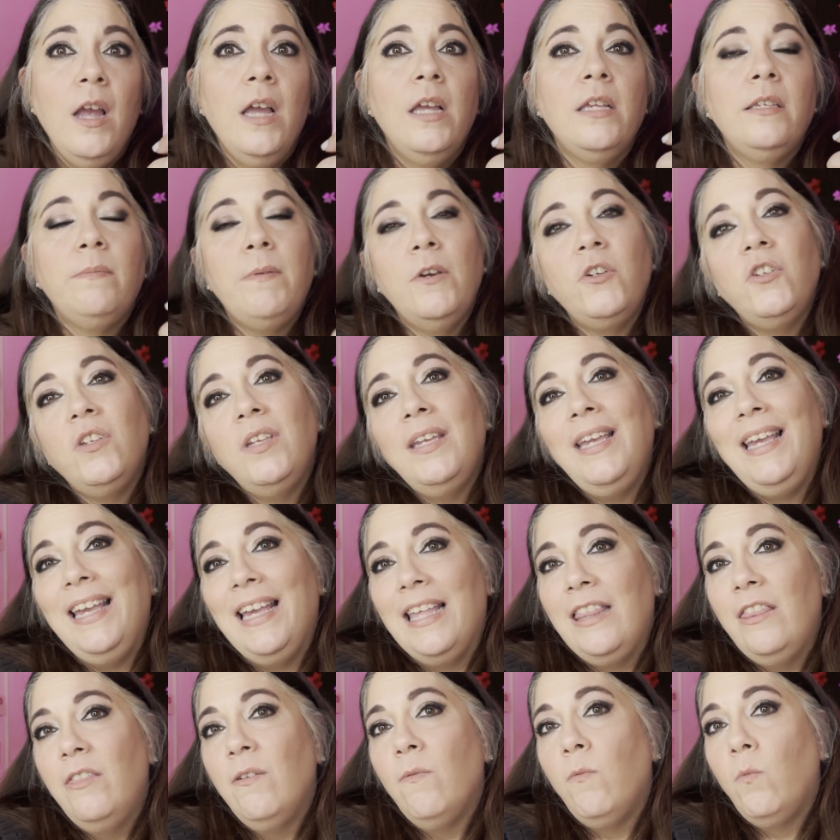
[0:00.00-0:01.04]
especially
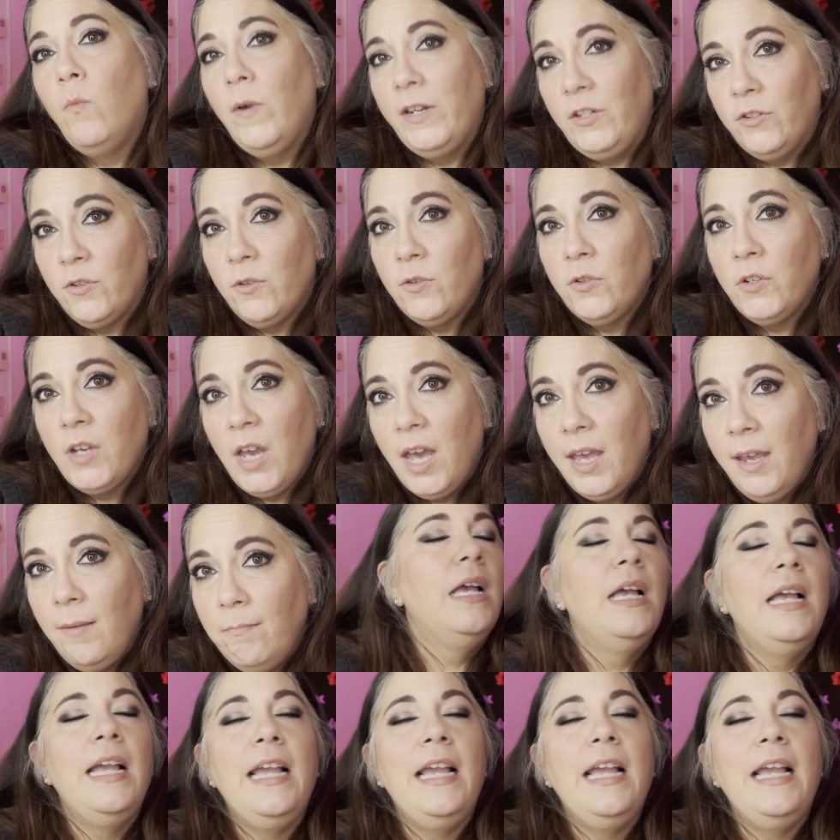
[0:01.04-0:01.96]
in the winter time.